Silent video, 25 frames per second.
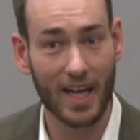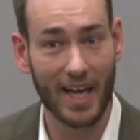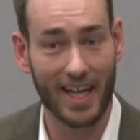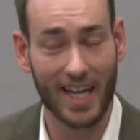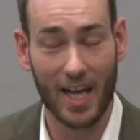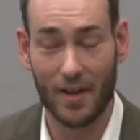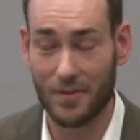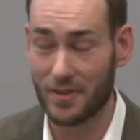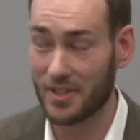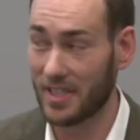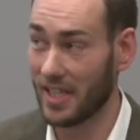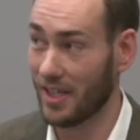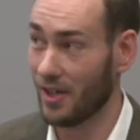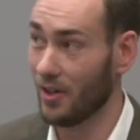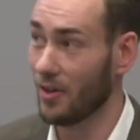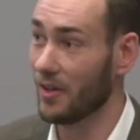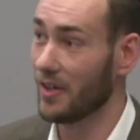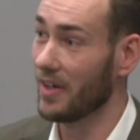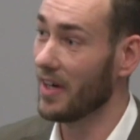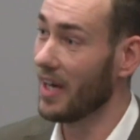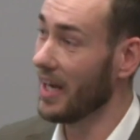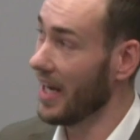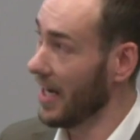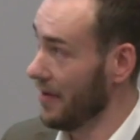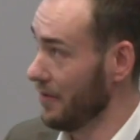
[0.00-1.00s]
and have stayed
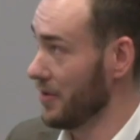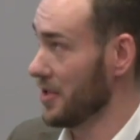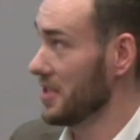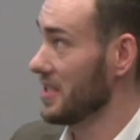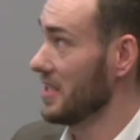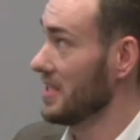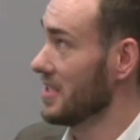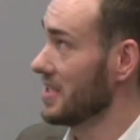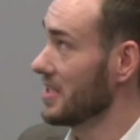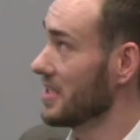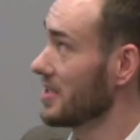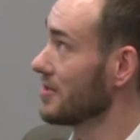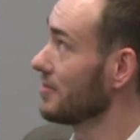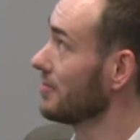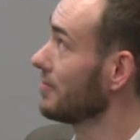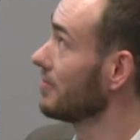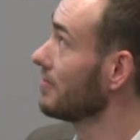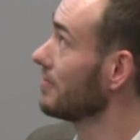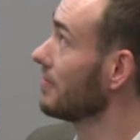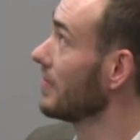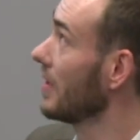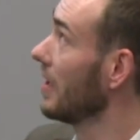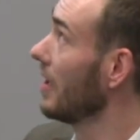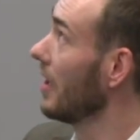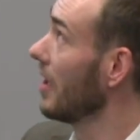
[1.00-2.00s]
on ever since.
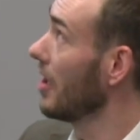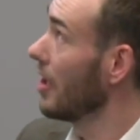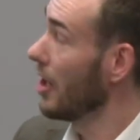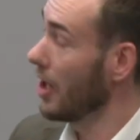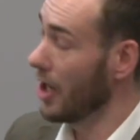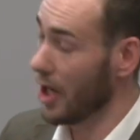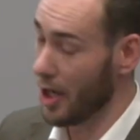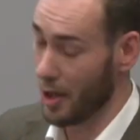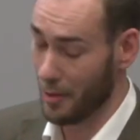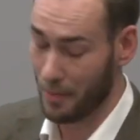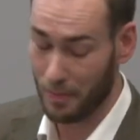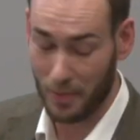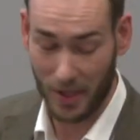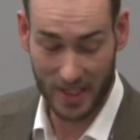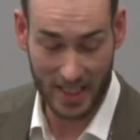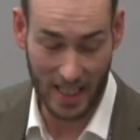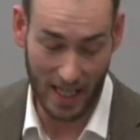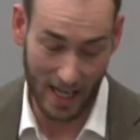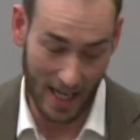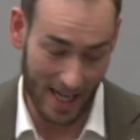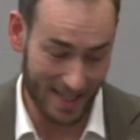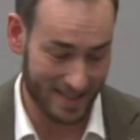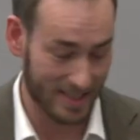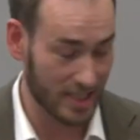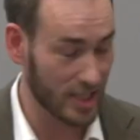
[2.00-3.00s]
But yeah,
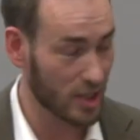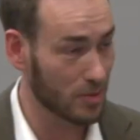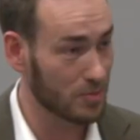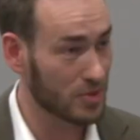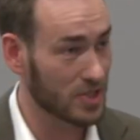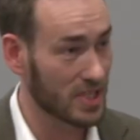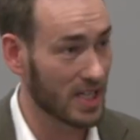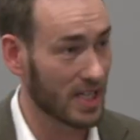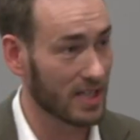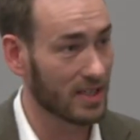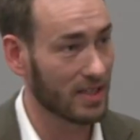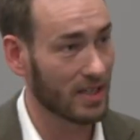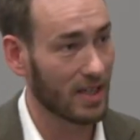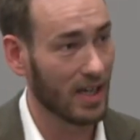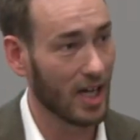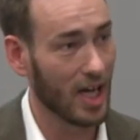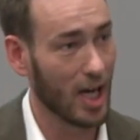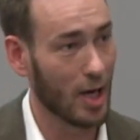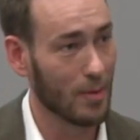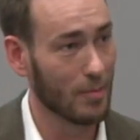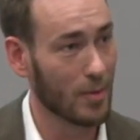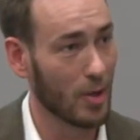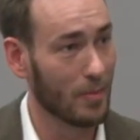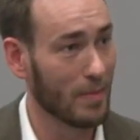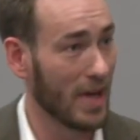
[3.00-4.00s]
as Liam said,
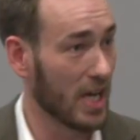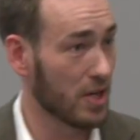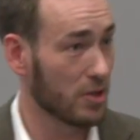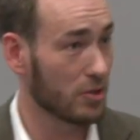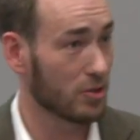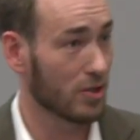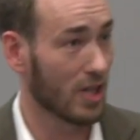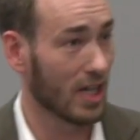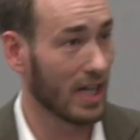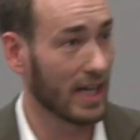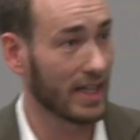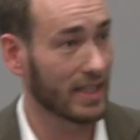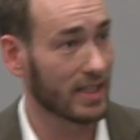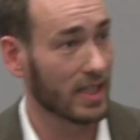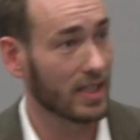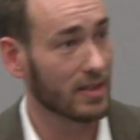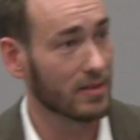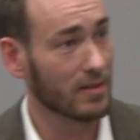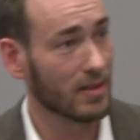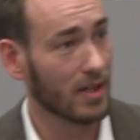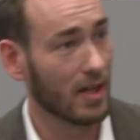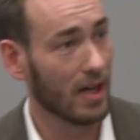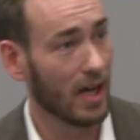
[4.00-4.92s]
I'm a manager at LinkedIn.